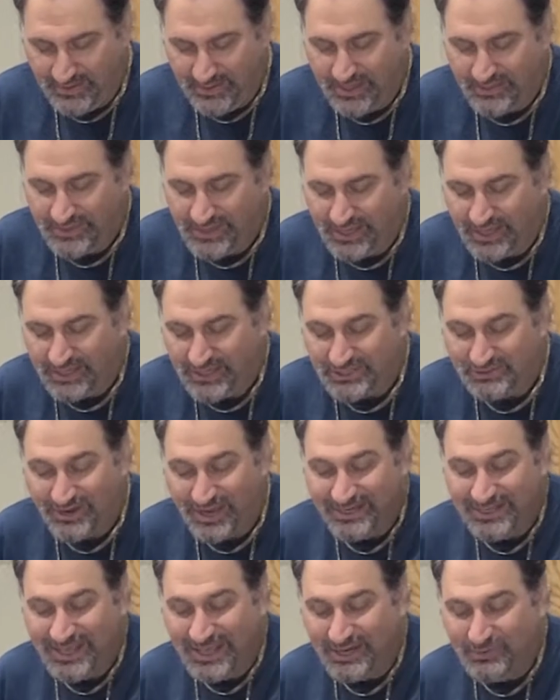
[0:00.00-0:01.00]
They're going to
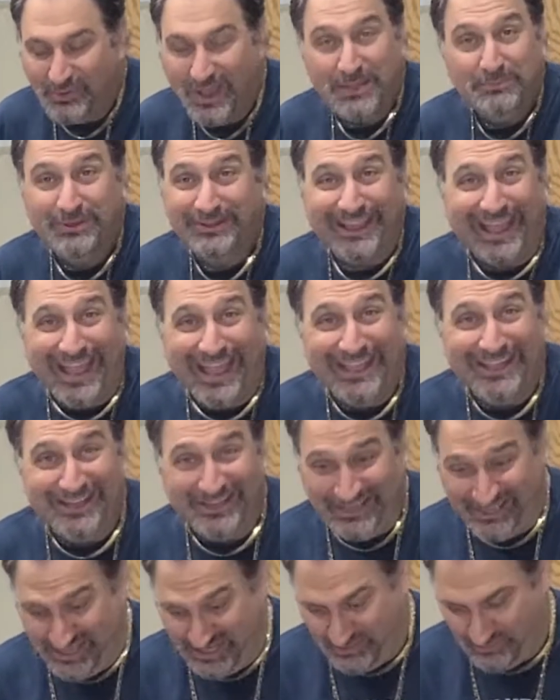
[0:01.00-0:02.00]
try to get away, but they ain't
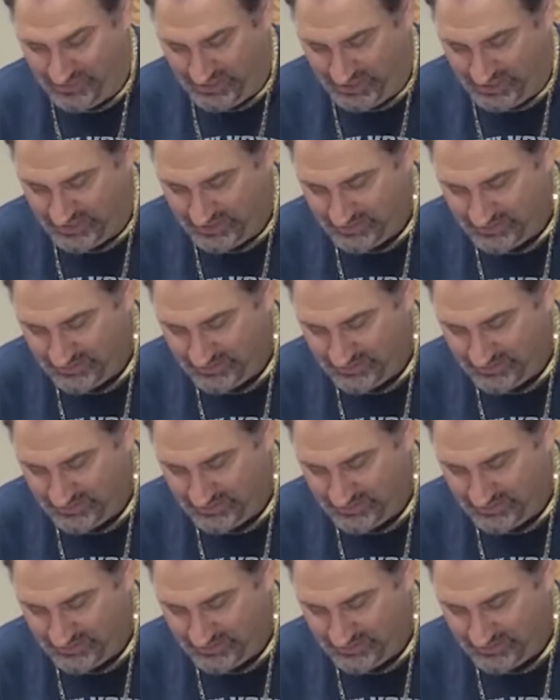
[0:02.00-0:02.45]
going to get away.